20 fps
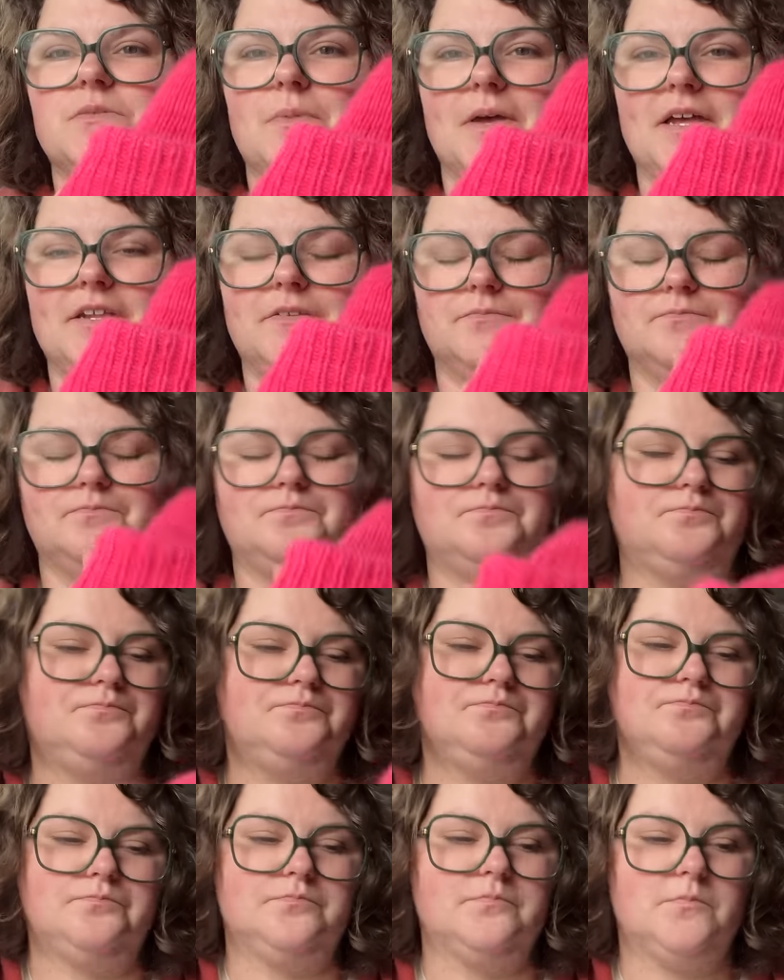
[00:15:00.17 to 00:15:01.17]
been
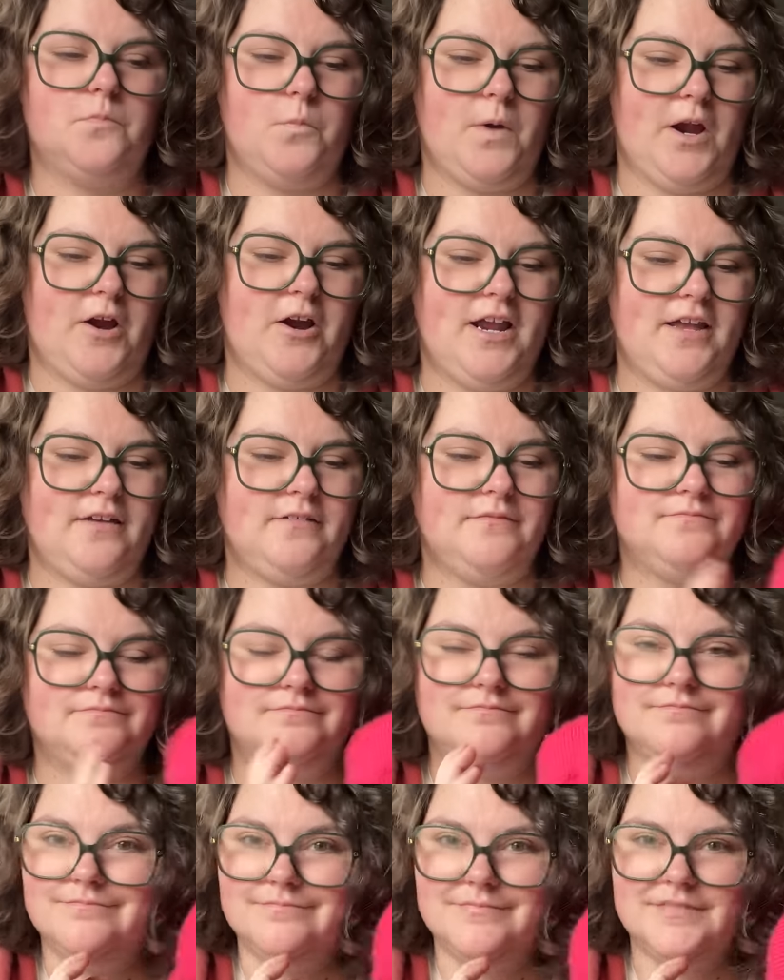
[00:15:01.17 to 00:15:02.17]
wearing
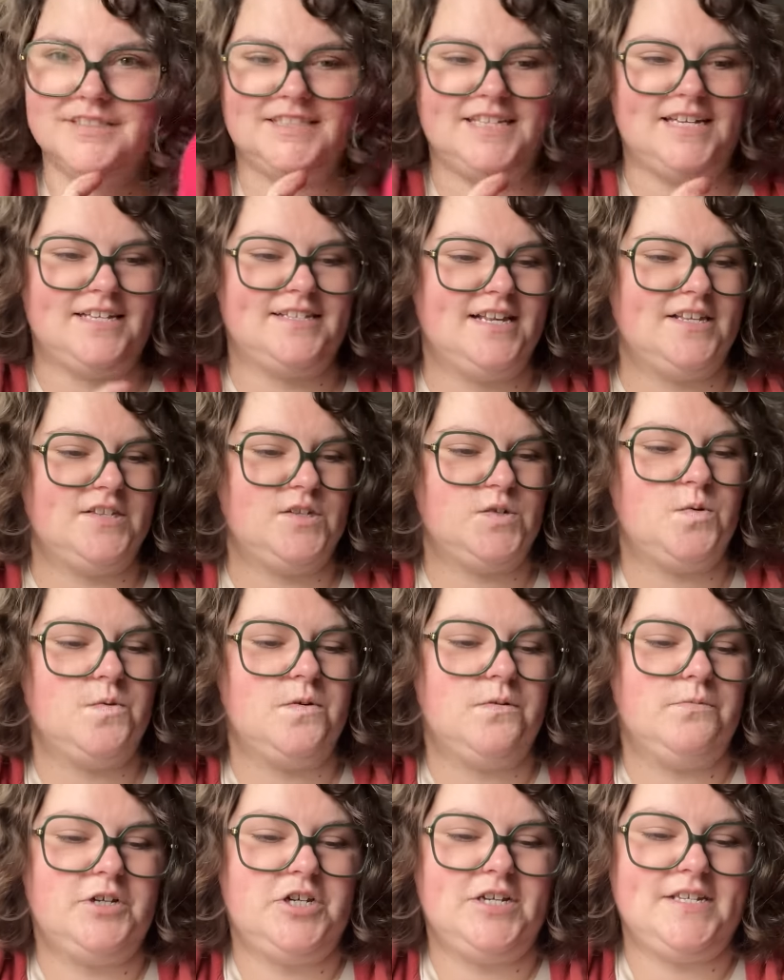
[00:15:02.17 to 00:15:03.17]
this at
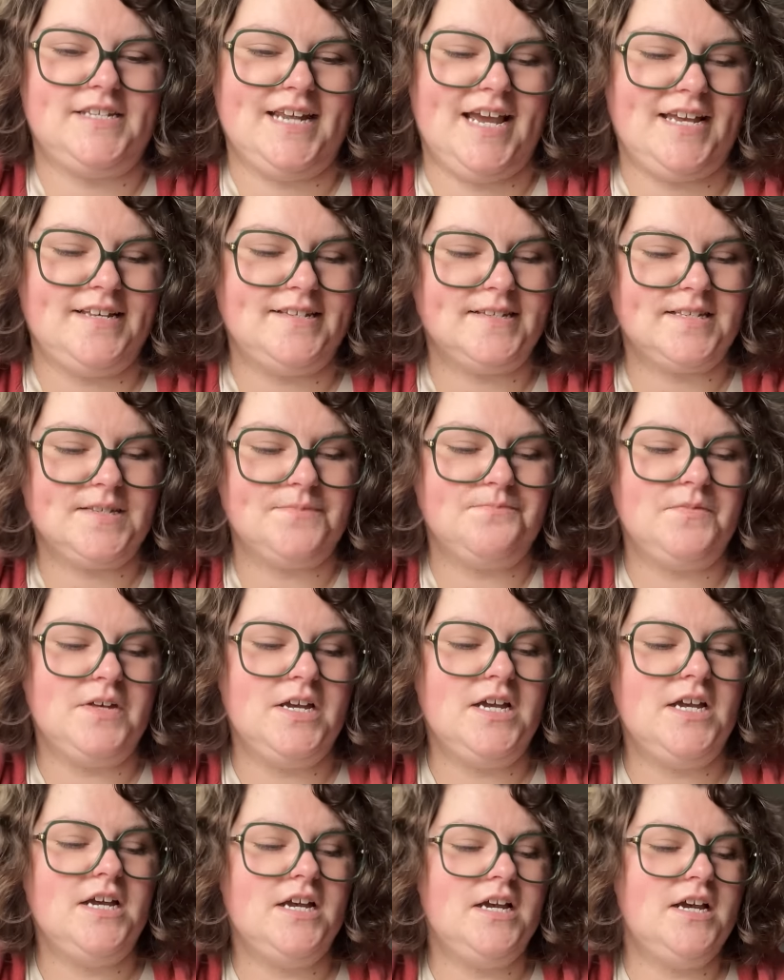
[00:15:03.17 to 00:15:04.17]
school which is nice.
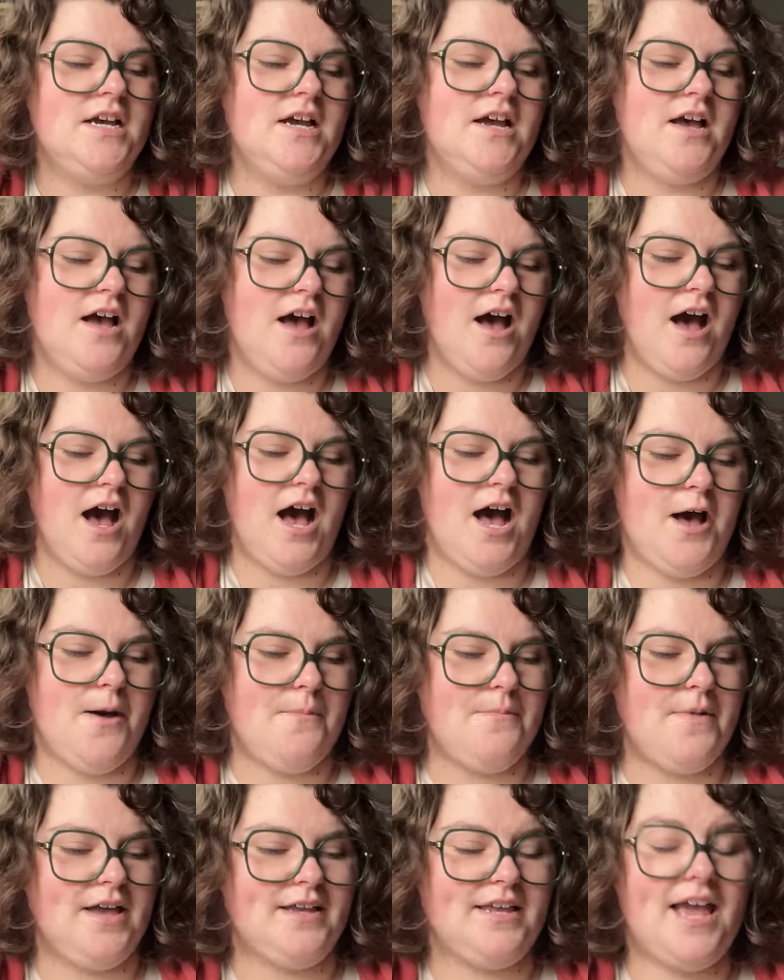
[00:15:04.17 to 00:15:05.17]

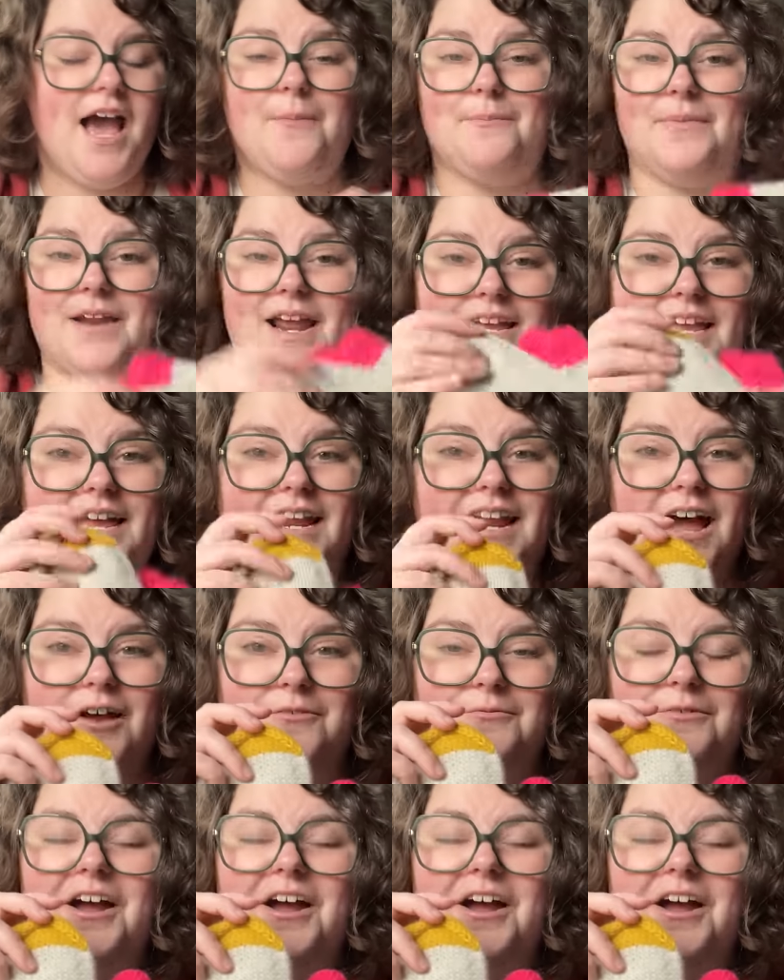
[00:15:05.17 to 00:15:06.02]
Um, yeah but I cannot